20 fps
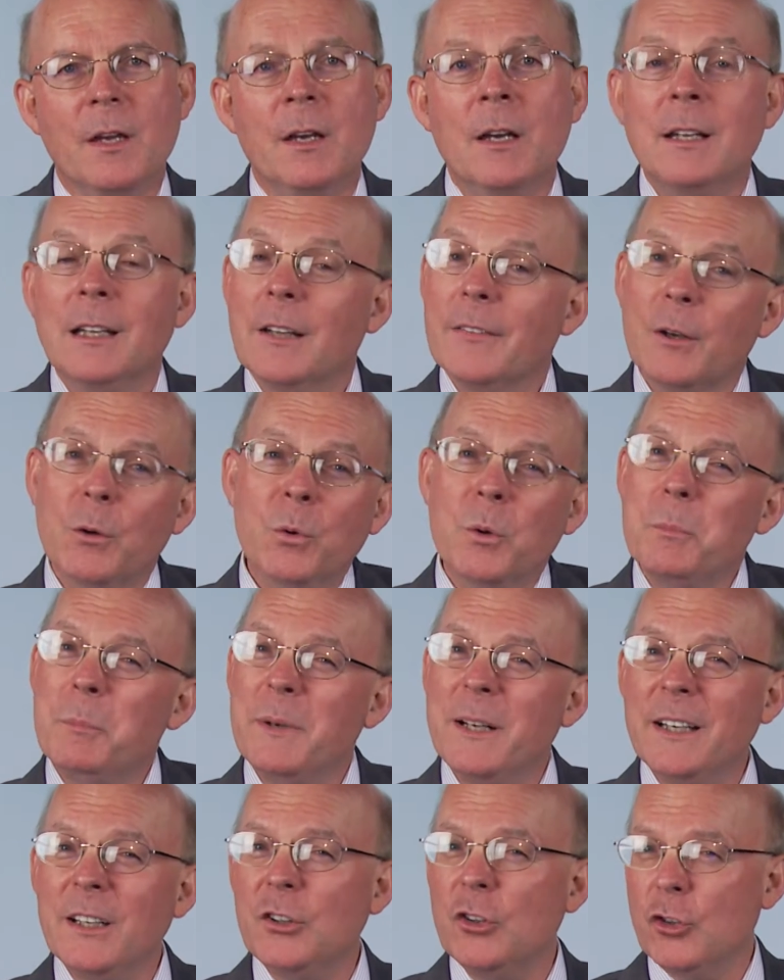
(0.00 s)
Now, there were
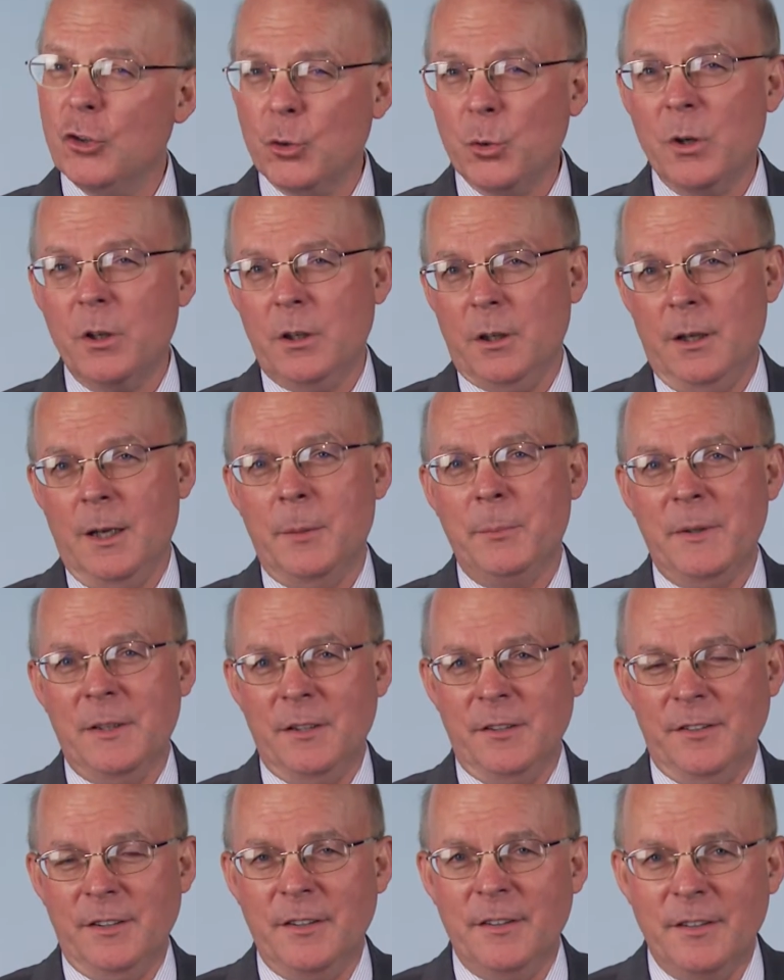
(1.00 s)
many
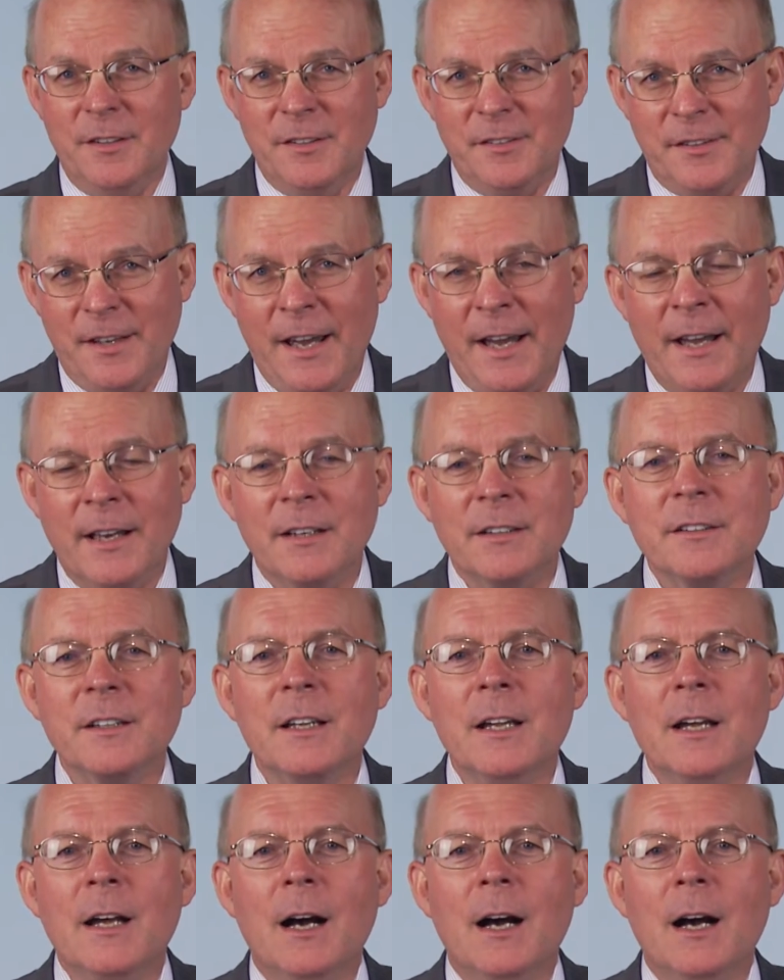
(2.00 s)
shortcomings in this act,